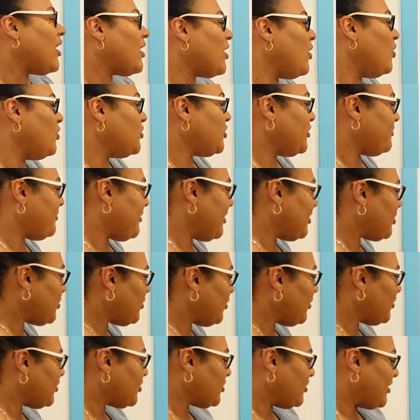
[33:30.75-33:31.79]
older
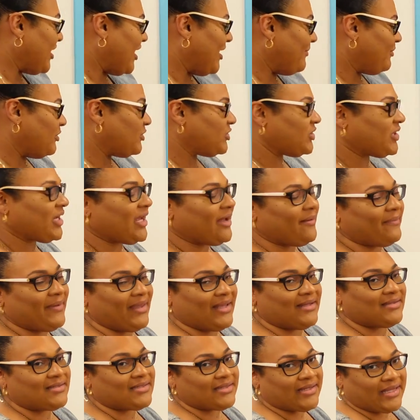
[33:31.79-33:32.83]
preschoolers are able to come
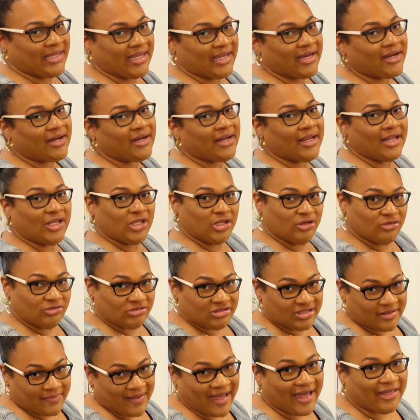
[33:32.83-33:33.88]
into here and use
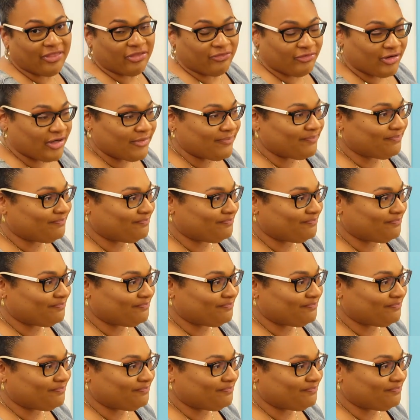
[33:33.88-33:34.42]
the bathroom.